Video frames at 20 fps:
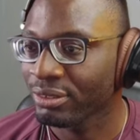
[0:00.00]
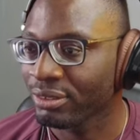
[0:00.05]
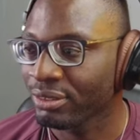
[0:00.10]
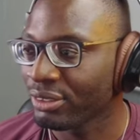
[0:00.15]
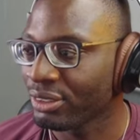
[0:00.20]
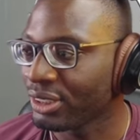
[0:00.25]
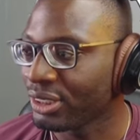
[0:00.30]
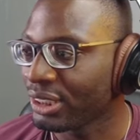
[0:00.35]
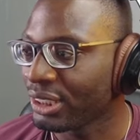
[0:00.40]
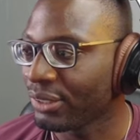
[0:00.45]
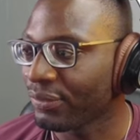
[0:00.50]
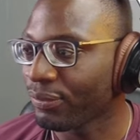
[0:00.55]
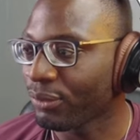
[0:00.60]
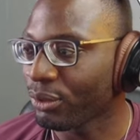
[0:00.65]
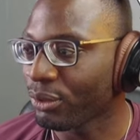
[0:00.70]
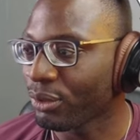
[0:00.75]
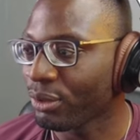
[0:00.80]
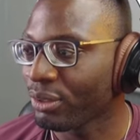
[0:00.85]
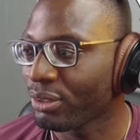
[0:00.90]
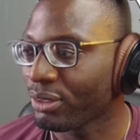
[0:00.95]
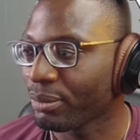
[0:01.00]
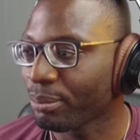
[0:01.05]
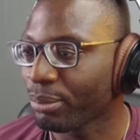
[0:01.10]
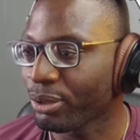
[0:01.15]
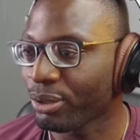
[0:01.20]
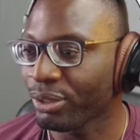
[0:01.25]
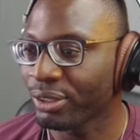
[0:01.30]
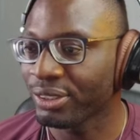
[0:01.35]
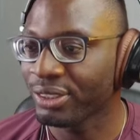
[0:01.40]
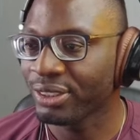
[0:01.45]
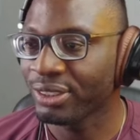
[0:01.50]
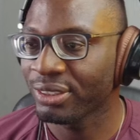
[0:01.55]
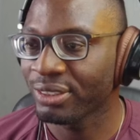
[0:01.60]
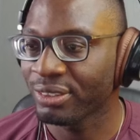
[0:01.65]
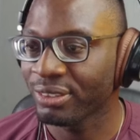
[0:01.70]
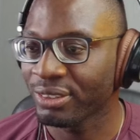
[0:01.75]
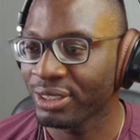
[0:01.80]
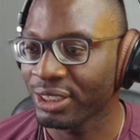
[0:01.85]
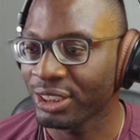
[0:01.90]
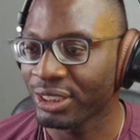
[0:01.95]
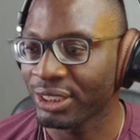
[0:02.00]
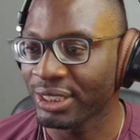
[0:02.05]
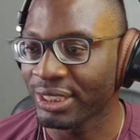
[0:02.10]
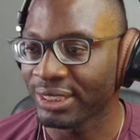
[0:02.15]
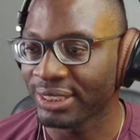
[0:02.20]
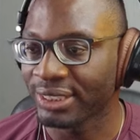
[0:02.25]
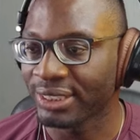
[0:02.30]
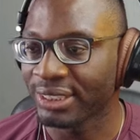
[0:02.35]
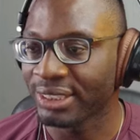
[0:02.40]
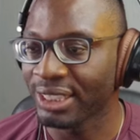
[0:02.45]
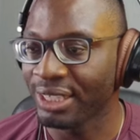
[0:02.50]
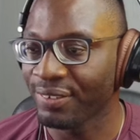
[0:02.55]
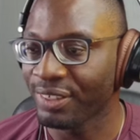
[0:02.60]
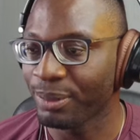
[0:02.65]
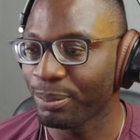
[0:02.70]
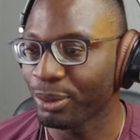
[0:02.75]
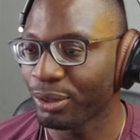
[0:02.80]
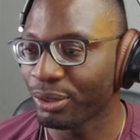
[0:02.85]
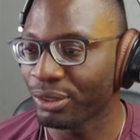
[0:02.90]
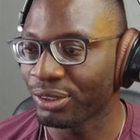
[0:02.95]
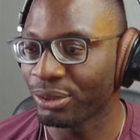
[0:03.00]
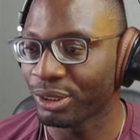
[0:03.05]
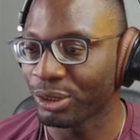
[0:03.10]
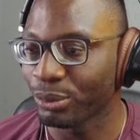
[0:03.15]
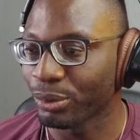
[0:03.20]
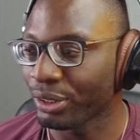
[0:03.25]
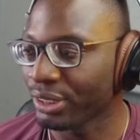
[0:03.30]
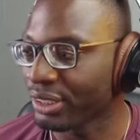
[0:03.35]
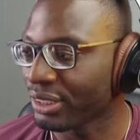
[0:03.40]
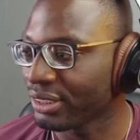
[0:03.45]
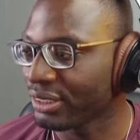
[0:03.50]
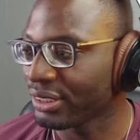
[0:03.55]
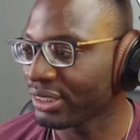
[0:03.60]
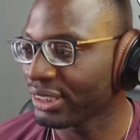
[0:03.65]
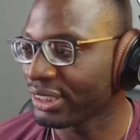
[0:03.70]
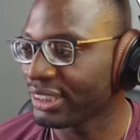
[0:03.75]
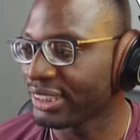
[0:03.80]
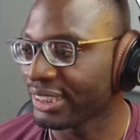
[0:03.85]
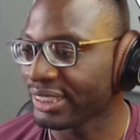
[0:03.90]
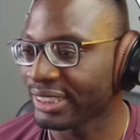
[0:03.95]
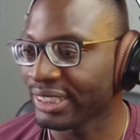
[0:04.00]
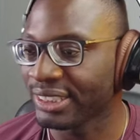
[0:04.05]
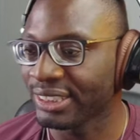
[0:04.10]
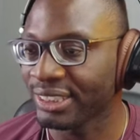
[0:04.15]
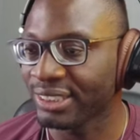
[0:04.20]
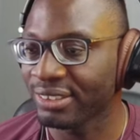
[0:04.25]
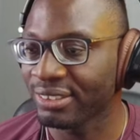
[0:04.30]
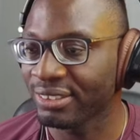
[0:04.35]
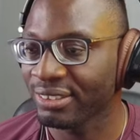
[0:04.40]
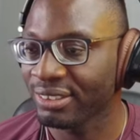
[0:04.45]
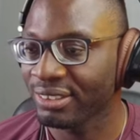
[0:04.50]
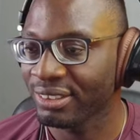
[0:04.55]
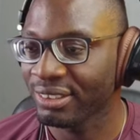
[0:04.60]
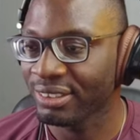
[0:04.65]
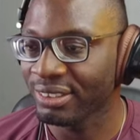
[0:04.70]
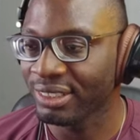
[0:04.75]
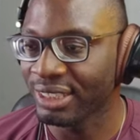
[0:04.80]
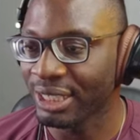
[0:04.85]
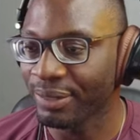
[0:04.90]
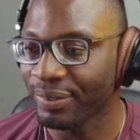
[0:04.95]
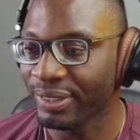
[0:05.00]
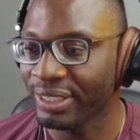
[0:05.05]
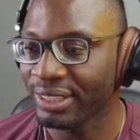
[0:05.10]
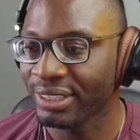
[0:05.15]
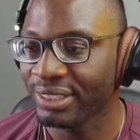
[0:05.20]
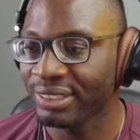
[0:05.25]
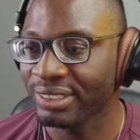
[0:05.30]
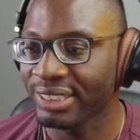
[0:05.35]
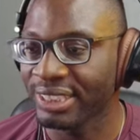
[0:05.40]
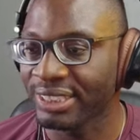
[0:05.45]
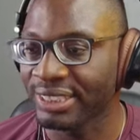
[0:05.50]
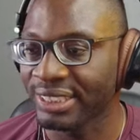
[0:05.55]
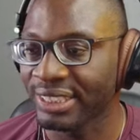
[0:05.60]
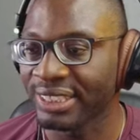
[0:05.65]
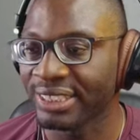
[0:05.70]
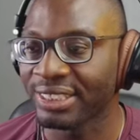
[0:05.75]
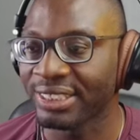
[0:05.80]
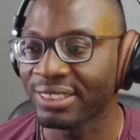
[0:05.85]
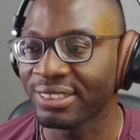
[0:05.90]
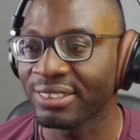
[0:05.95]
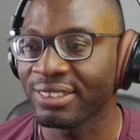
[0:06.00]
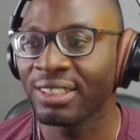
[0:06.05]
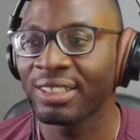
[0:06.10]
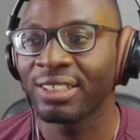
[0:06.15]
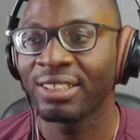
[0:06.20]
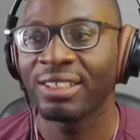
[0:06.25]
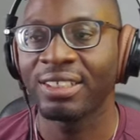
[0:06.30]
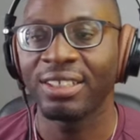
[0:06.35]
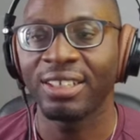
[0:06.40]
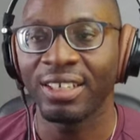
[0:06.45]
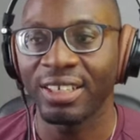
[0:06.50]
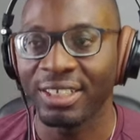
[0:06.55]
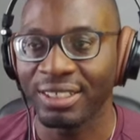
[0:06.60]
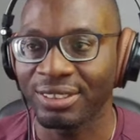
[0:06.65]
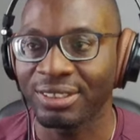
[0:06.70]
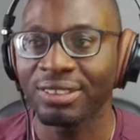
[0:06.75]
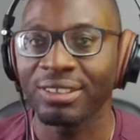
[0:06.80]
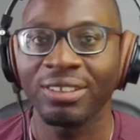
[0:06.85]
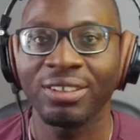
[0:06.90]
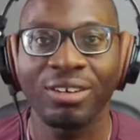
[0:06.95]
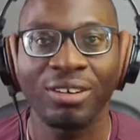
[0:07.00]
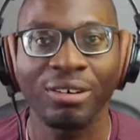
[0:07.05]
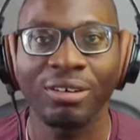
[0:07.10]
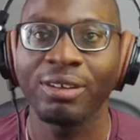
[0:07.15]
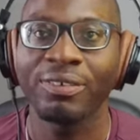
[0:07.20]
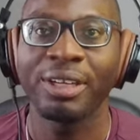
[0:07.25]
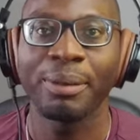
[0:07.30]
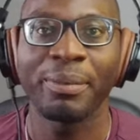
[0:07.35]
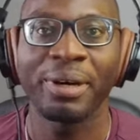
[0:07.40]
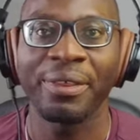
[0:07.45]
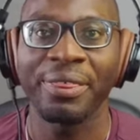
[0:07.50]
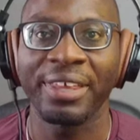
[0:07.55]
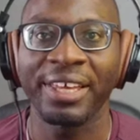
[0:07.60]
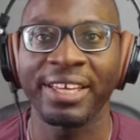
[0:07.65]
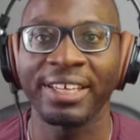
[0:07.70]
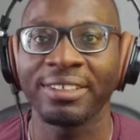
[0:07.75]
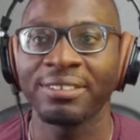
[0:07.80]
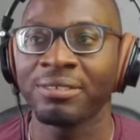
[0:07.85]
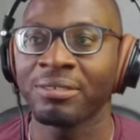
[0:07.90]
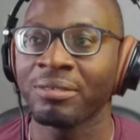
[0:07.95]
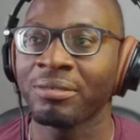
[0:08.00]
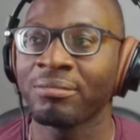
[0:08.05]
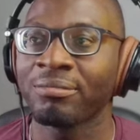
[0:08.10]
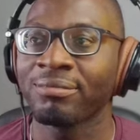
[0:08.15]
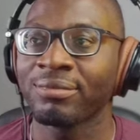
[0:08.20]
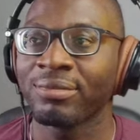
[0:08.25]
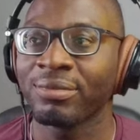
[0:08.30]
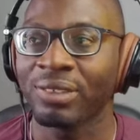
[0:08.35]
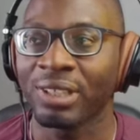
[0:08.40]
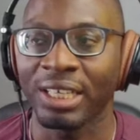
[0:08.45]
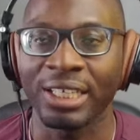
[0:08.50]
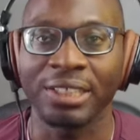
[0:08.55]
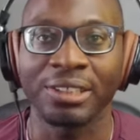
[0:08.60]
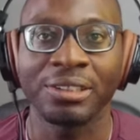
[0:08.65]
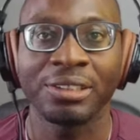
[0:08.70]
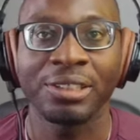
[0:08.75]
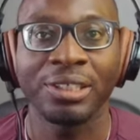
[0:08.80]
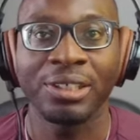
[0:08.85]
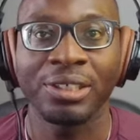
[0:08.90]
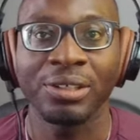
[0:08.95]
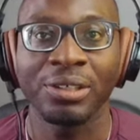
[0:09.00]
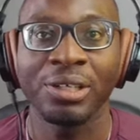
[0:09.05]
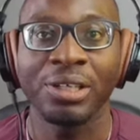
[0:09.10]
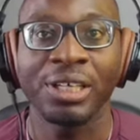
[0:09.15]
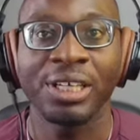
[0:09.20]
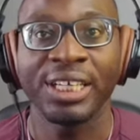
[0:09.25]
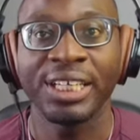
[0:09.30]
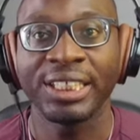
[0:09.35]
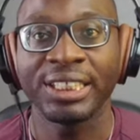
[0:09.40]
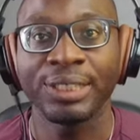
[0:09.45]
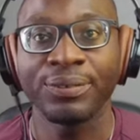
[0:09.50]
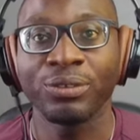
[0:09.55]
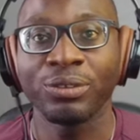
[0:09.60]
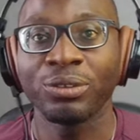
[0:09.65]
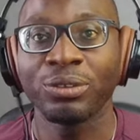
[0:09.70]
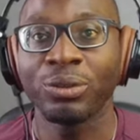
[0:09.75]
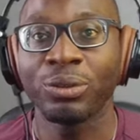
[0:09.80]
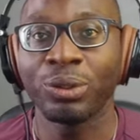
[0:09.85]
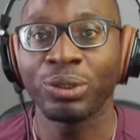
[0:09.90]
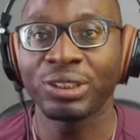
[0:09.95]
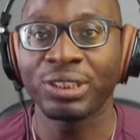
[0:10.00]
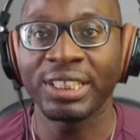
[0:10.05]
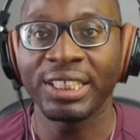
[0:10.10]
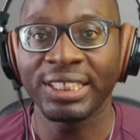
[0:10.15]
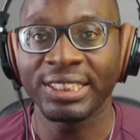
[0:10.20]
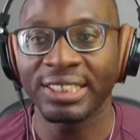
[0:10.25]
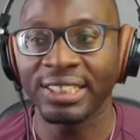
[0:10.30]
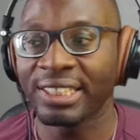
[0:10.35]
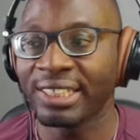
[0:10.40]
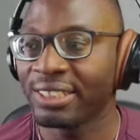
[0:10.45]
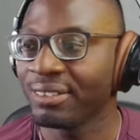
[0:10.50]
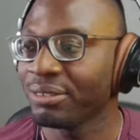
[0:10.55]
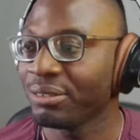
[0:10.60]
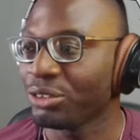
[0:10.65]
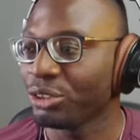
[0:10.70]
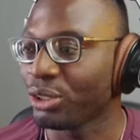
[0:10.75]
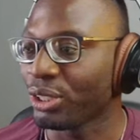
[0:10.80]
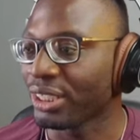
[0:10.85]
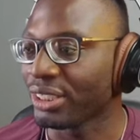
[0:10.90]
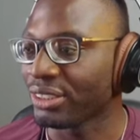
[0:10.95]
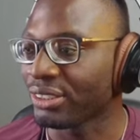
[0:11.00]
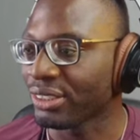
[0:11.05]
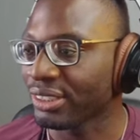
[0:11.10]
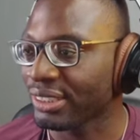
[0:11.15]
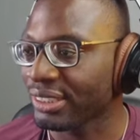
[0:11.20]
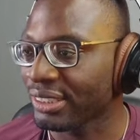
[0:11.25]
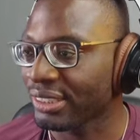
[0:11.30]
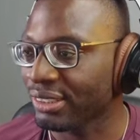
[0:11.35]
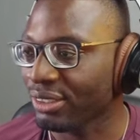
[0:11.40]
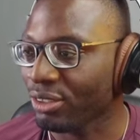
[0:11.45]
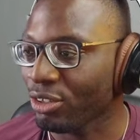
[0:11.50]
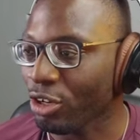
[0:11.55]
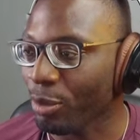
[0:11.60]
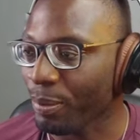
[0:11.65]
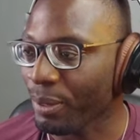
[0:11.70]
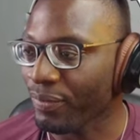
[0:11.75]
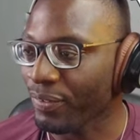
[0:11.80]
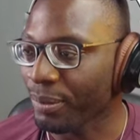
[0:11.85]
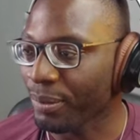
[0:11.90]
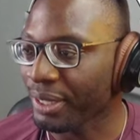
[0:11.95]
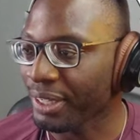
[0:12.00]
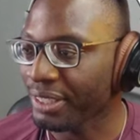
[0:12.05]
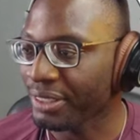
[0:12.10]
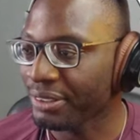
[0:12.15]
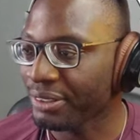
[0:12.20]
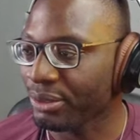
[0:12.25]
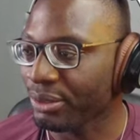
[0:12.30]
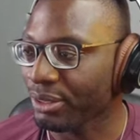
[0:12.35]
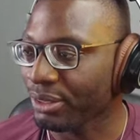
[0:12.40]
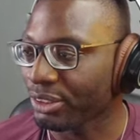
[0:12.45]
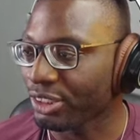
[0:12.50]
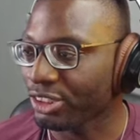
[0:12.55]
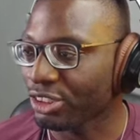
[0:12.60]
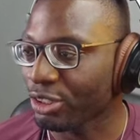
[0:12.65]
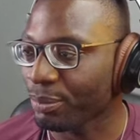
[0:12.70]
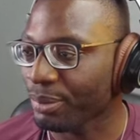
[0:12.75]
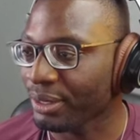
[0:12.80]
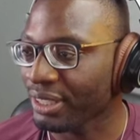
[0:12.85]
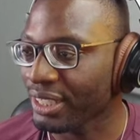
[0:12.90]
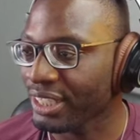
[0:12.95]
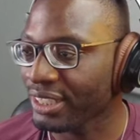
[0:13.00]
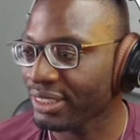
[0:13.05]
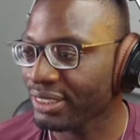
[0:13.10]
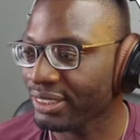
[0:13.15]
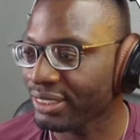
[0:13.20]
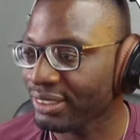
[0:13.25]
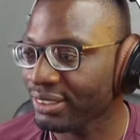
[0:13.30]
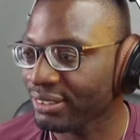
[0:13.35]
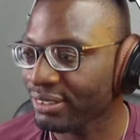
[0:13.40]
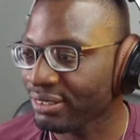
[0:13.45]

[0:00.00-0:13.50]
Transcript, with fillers: you see for Pods, you can see David Pod, so it's working. See Jet Engine, David Jet Engine, and all of them are there. And it even goes easily. You can just copy from here. So I'll just copy this